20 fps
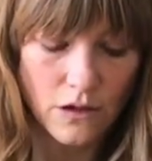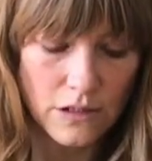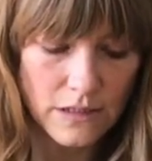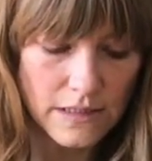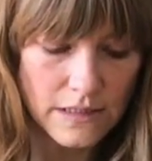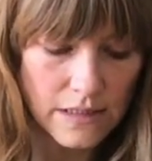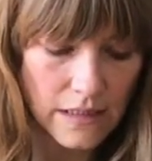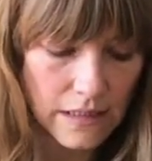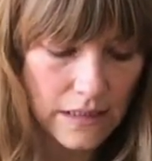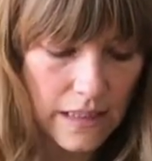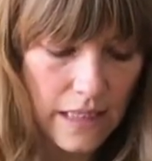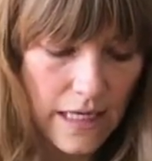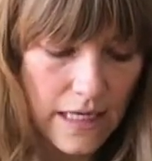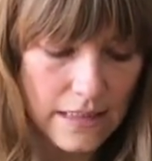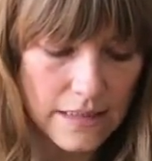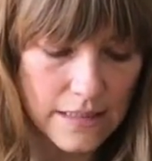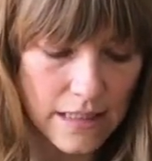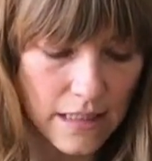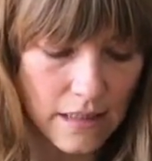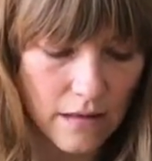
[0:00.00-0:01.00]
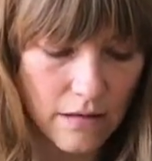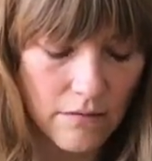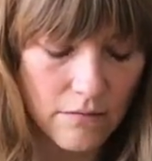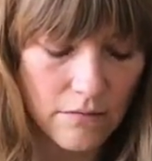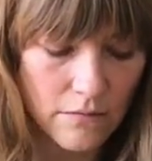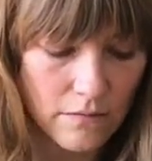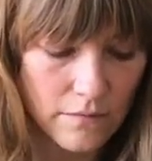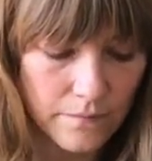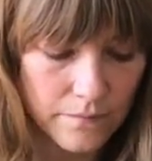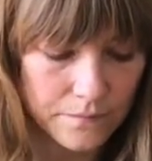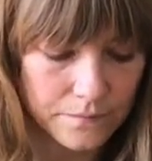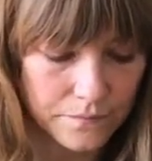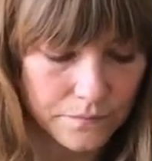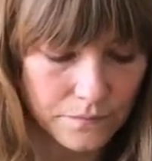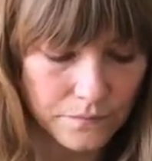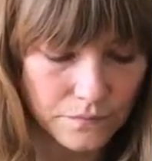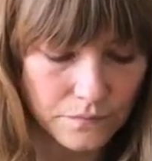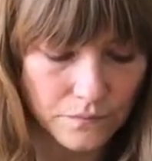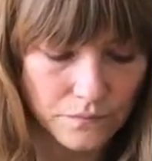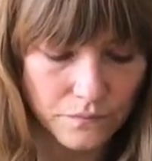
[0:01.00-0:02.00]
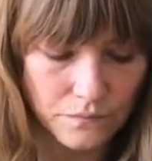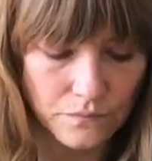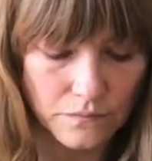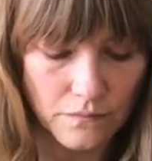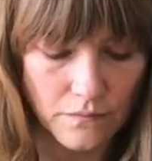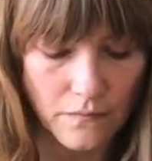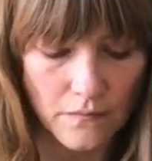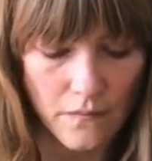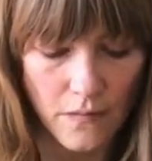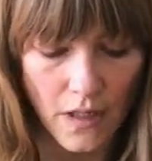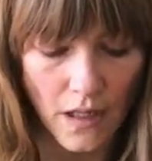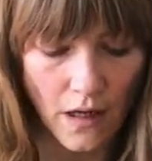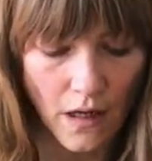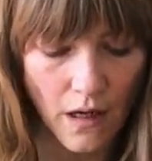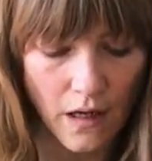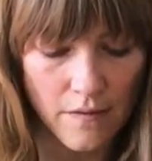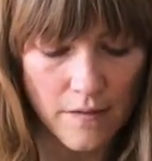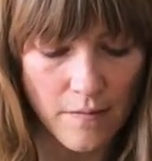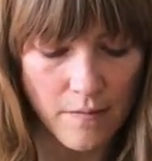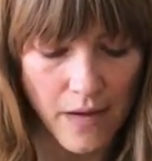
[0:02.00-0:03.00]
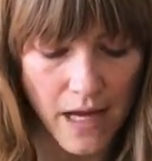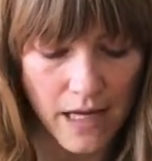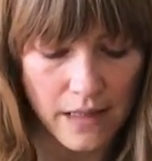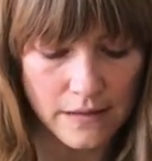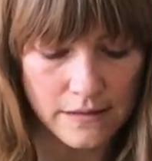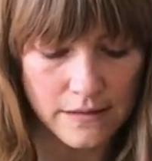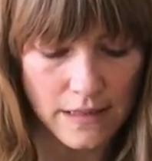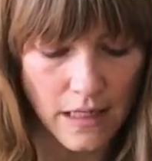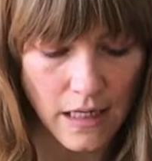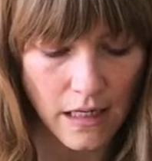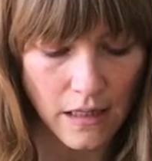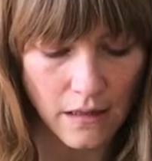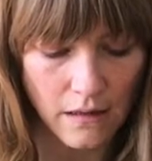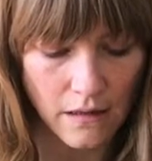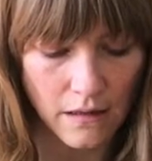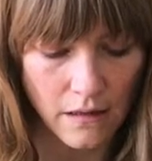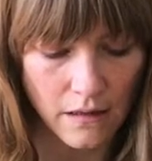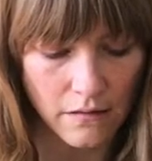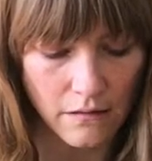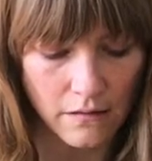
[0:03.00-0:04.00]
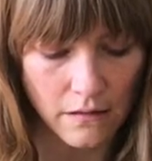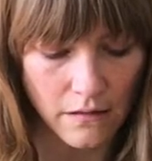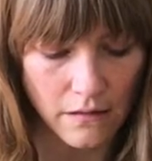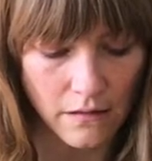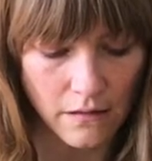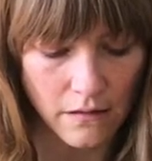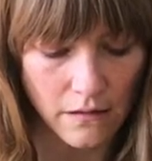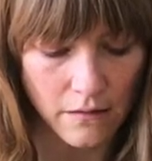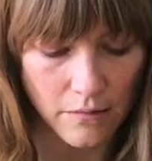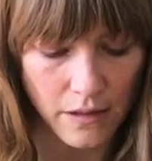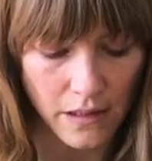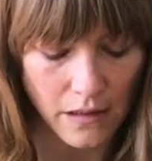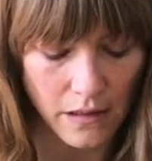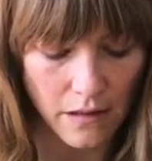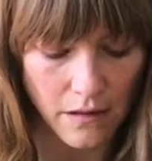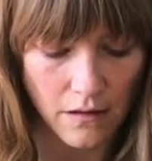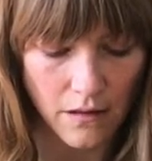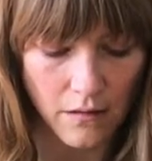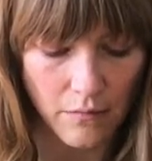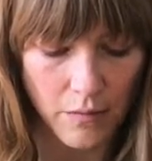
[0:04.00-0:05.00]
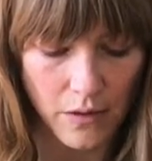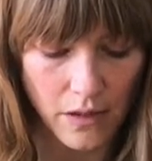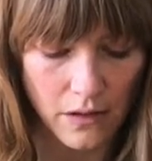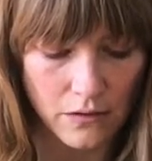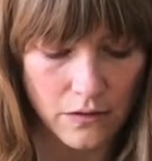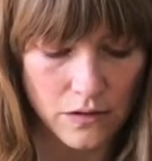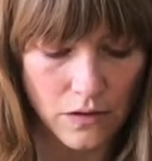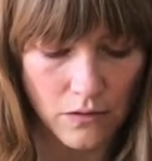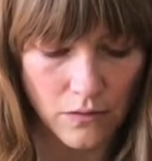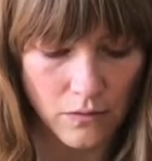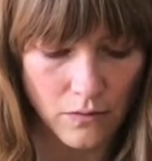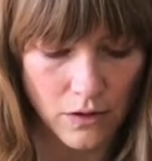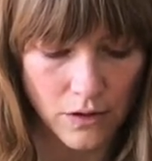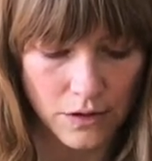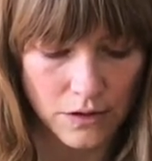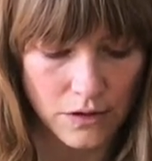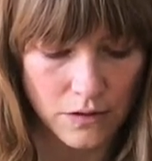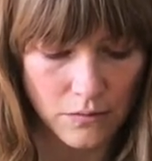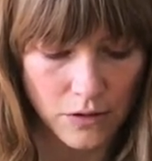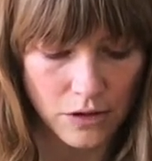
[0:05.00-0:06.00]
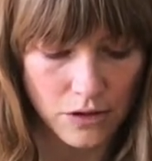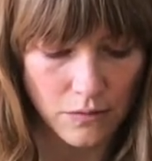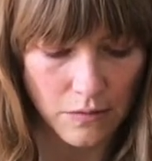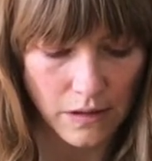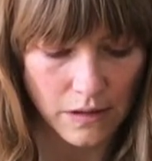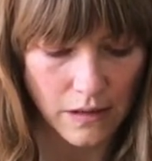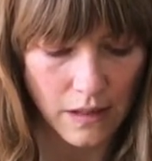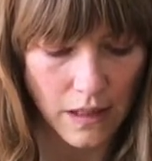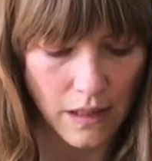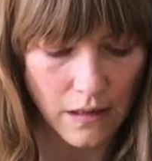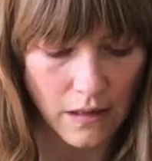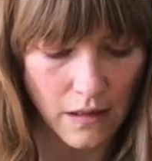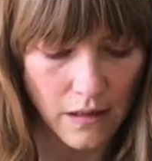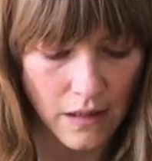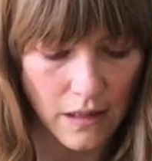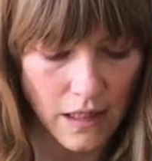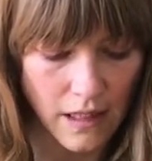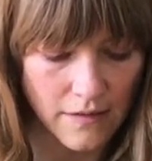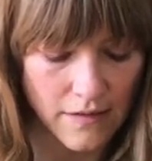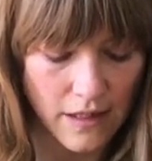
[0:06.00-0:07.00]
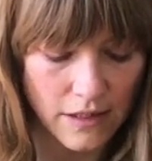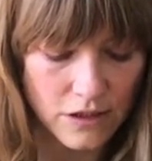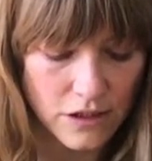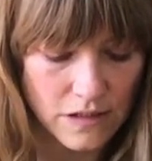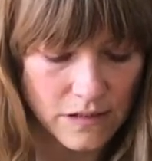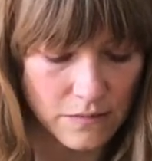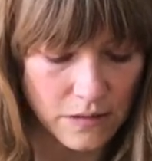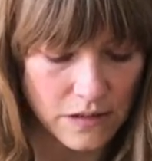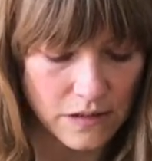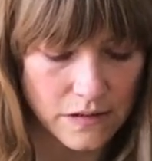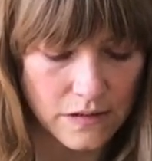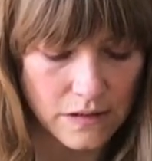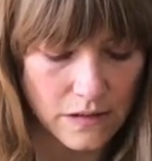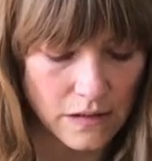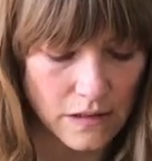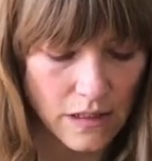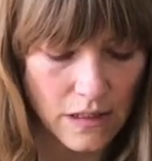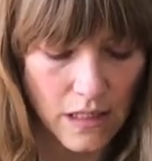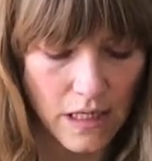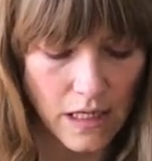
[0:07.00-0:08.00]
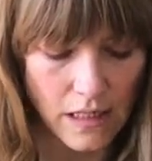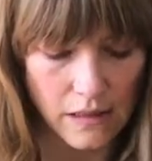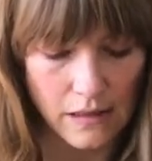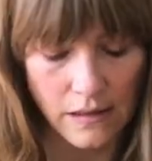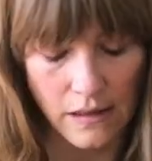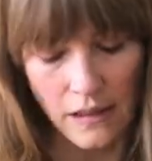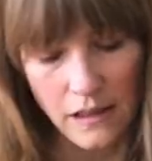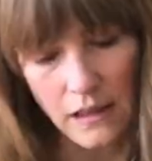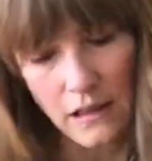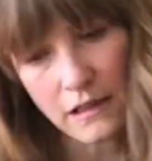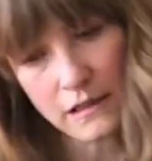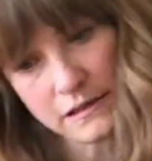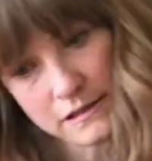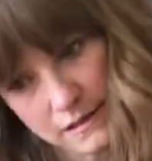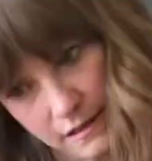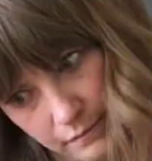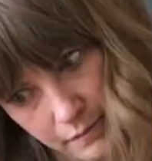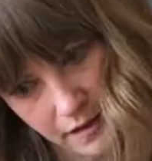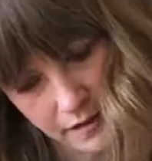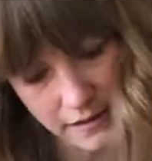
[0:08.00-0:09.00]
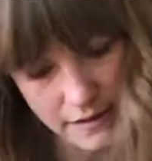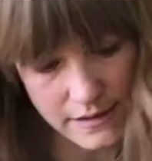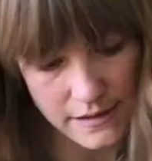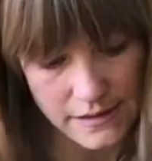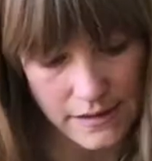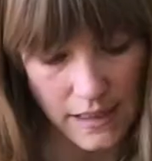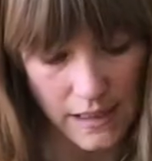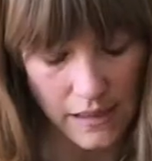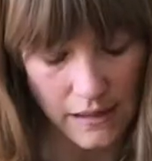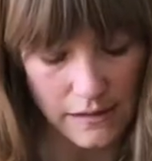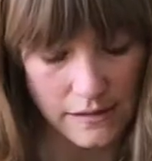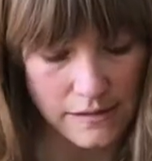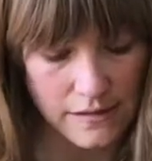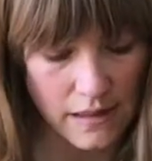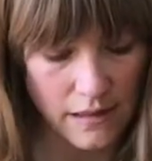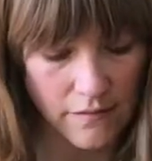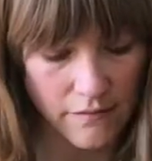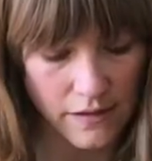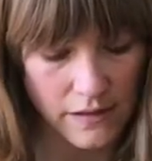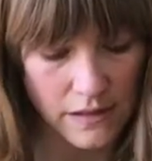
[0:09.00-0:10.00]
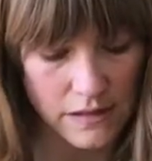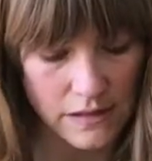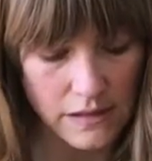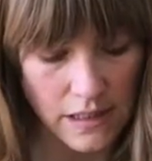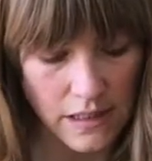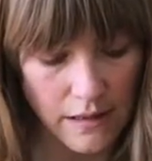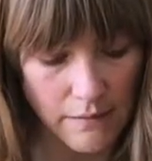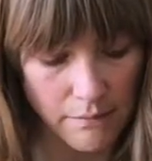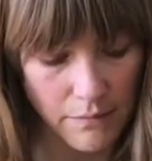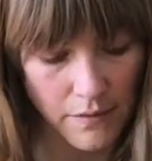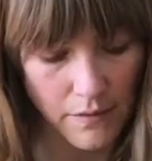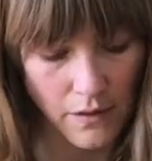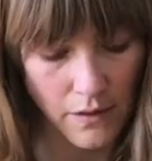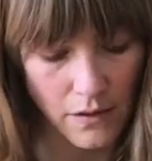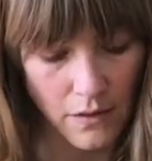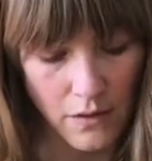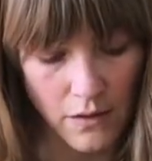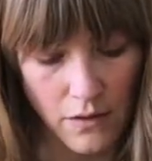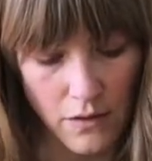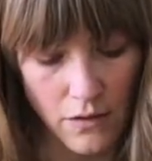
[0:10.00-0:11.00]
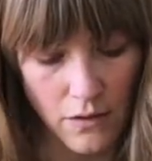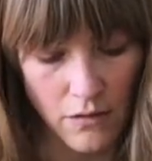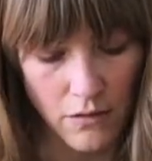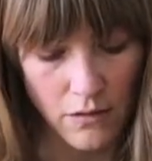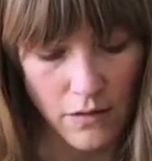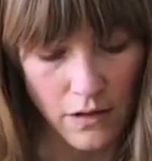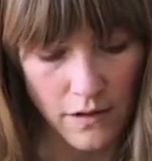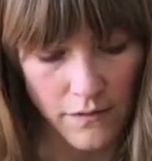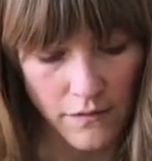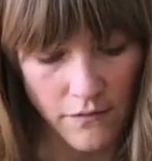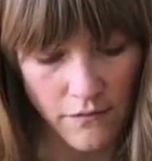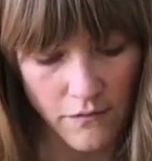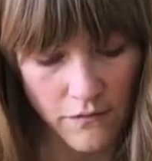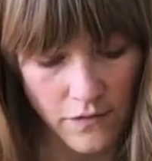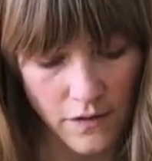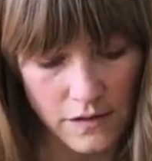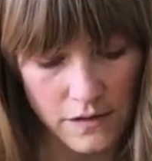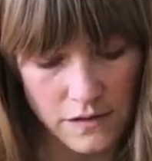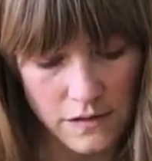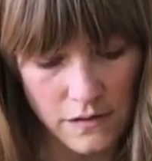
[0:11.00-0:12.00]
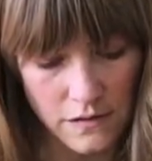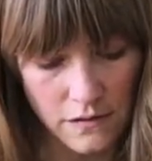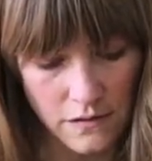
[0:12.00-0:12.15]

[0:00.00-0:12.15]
to lay down on the back side, it'll look a little bit neater, but don't worry too much about that. And that just means that the knot kind of ends up on this side instead of at the top or on the front.